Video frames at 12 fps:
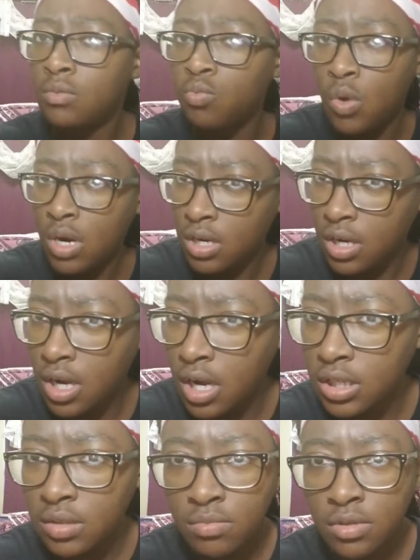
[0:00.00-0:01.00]
One of the
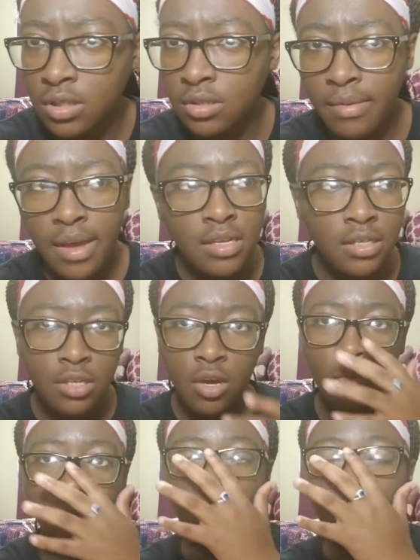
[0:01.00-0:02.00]
customers, the man just
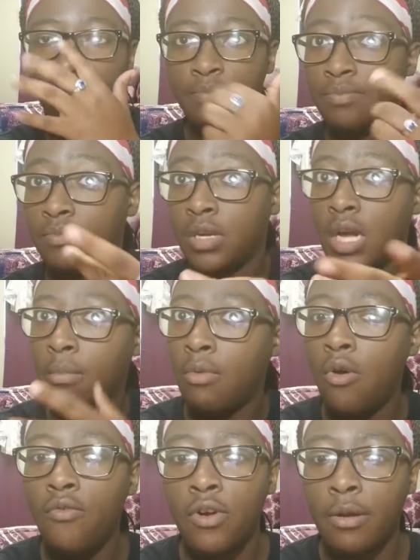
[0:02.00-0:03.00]
gonna come
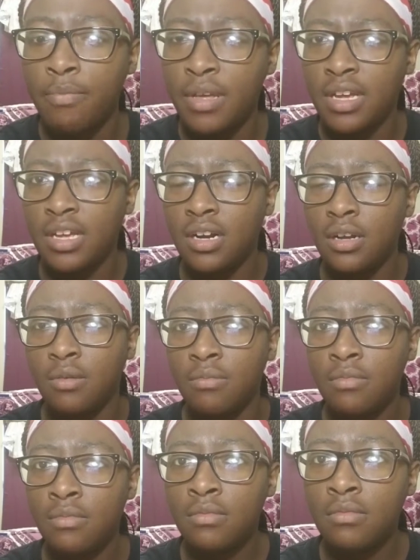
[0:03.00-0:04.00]
over and pick it
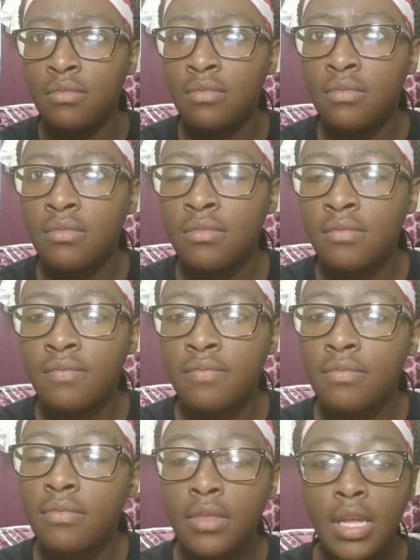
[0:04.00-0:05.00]
up.
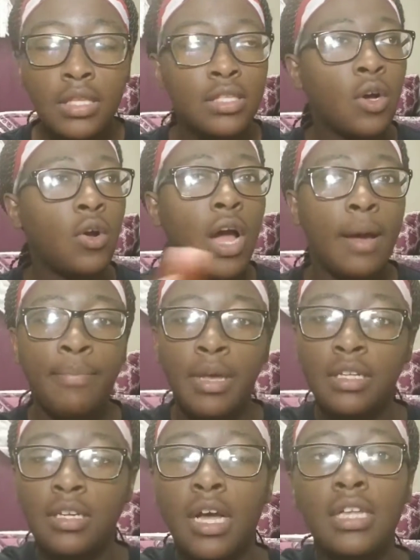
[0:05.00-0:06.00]
And I told, I
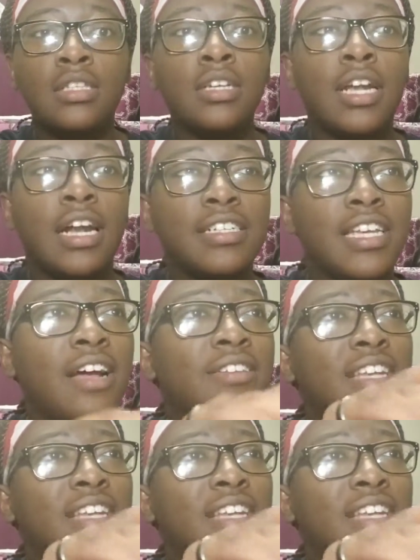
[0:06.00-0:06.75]
picked it up, I took it out of his hand.